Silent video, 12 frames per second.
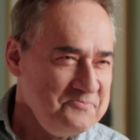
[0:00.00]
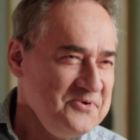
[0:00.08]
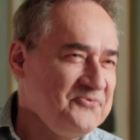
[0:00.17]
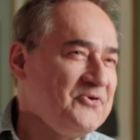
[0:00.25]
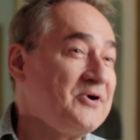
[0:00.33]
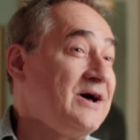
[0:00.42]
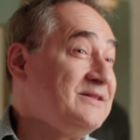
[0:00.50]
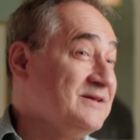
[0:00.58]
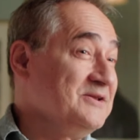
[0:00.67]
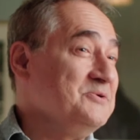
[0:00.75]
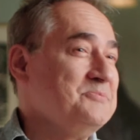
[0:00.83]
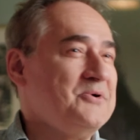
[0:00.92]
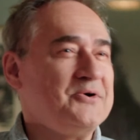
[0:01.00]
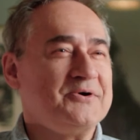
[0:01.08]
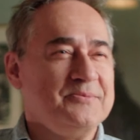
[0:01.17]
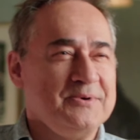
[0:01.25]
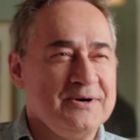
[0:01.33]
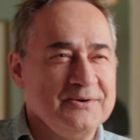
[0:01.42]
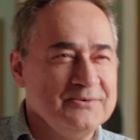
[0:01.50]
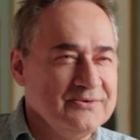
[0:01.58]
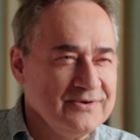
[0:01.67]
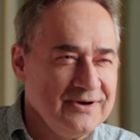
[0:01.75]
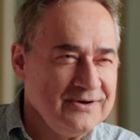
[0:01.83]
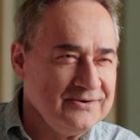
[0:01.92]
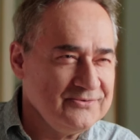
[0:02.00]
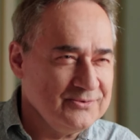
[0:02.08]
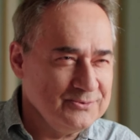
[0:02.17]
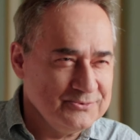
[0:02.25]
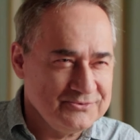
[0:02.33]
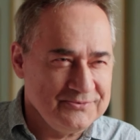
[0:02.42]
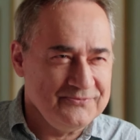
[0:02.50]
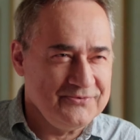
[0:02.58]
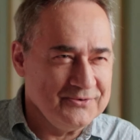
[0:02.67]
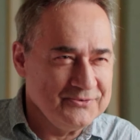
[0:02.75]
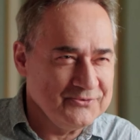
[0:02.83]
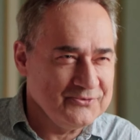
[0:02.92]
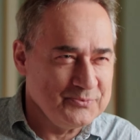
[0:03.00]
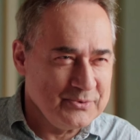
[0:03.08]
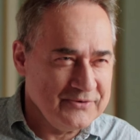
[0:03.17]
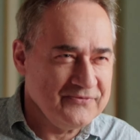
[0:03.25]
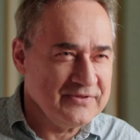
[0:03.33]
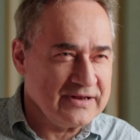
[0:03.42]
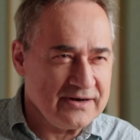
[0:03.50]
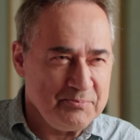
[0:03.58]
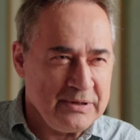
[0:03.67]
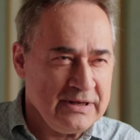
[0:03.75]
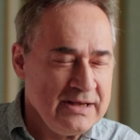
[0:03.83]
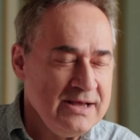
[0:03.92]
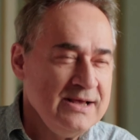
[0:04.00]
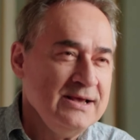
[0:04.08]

Before I tell you more about solution-focused brief therapy,